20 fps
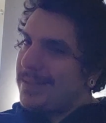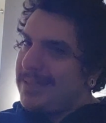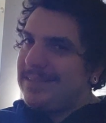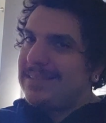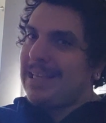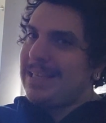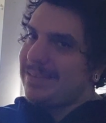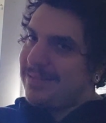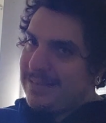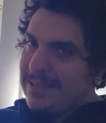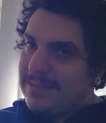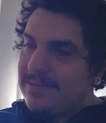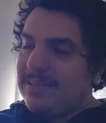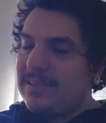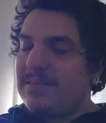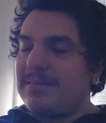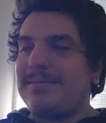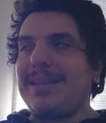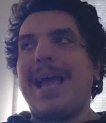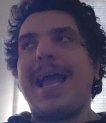this guy's
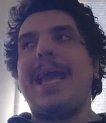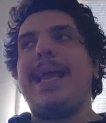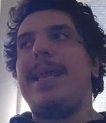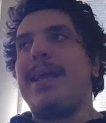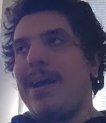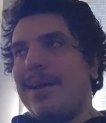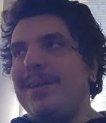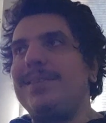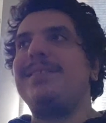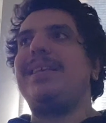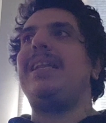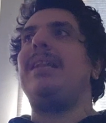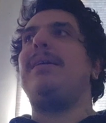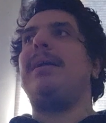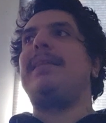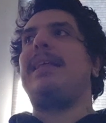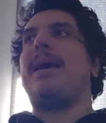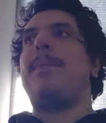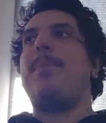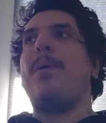distant. I understand
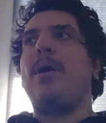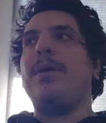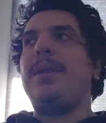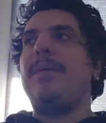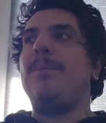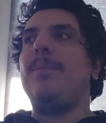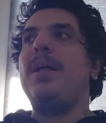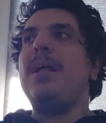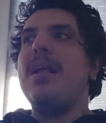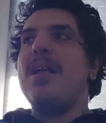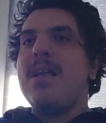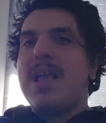that about him,